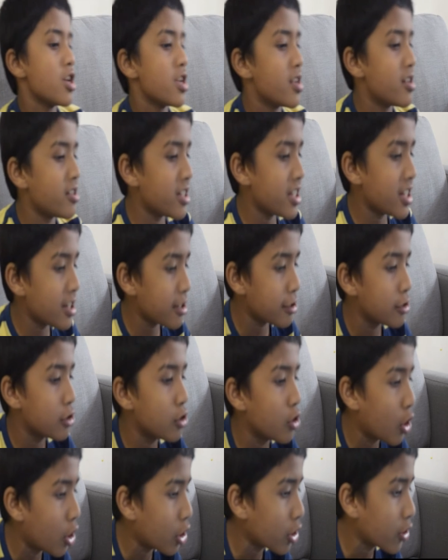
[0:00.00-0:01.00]
you need a
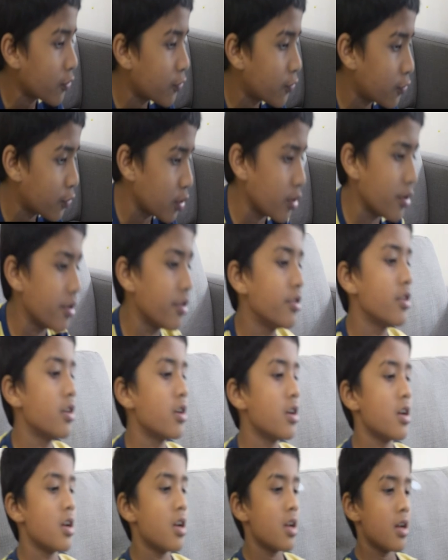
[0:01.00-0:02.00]
lot of food.
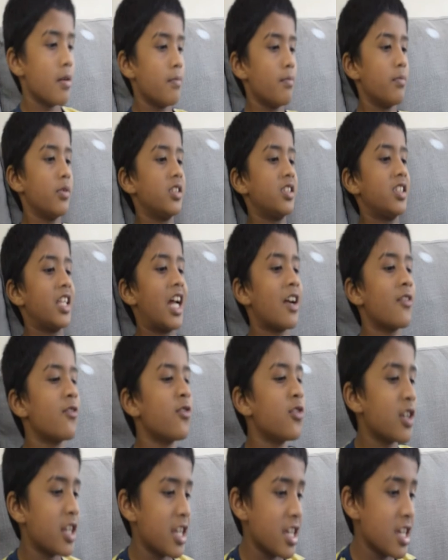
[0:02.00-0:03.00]
But
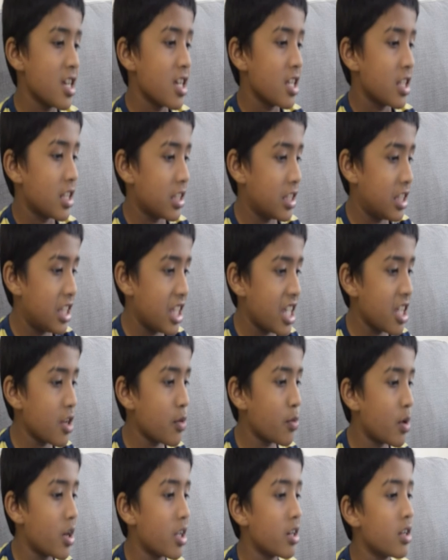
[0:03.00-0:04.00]
thankfully, they
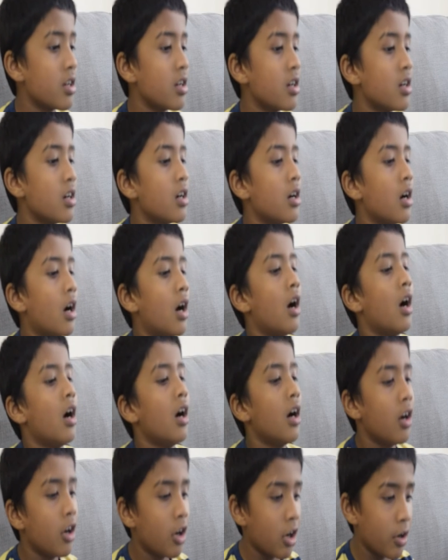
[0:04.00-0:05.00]
were
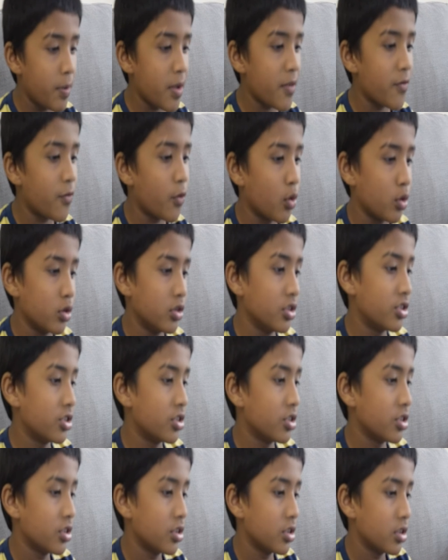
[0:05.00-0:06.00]

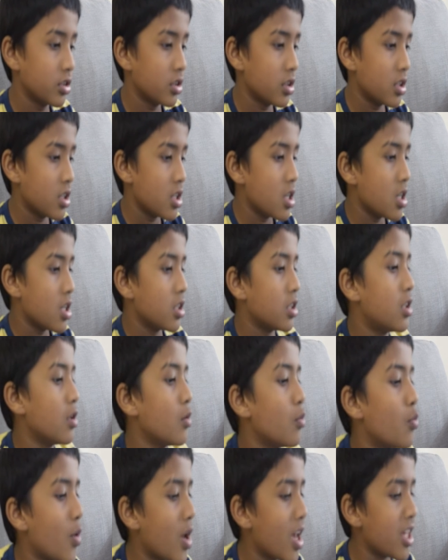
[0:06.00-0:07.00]
herbivores.
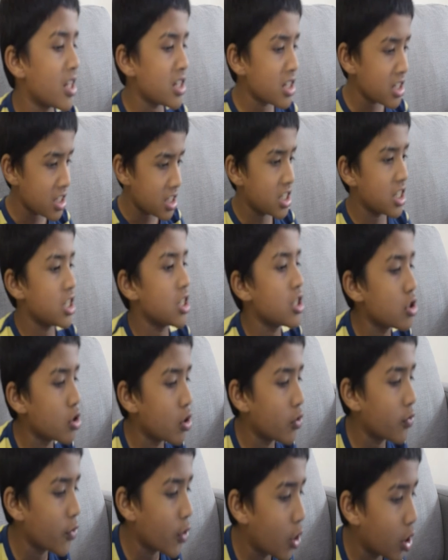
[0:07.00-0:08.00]
The wear and tear
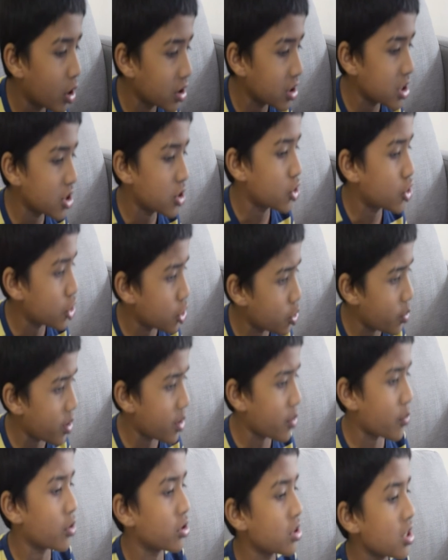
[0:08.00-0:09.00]
of all this
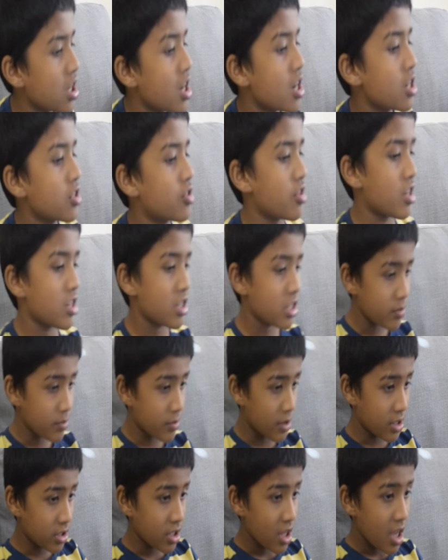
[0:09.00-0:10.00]
chewing was
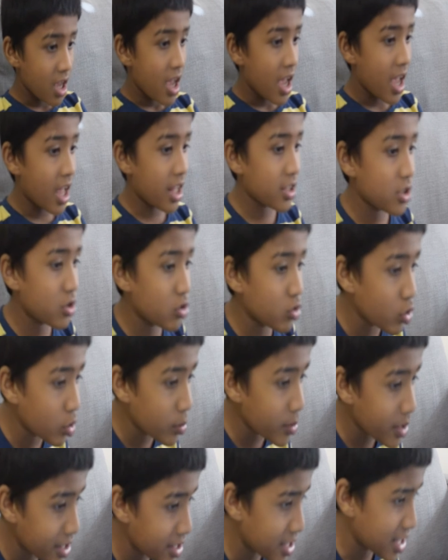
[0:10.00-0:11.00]
tremendous, and so
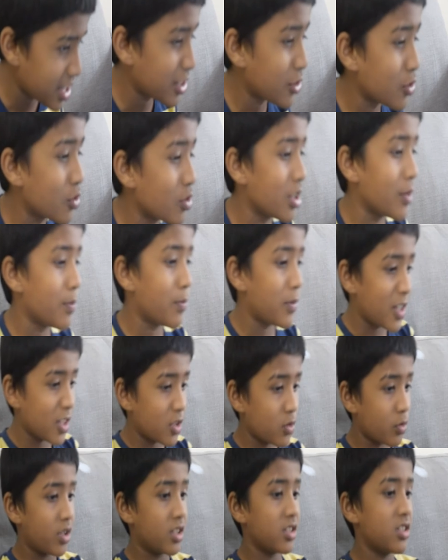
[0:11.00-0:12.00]
many teeth to
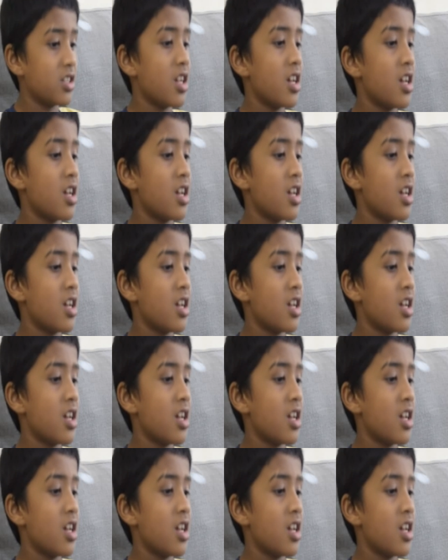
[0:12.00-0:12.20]
replace ones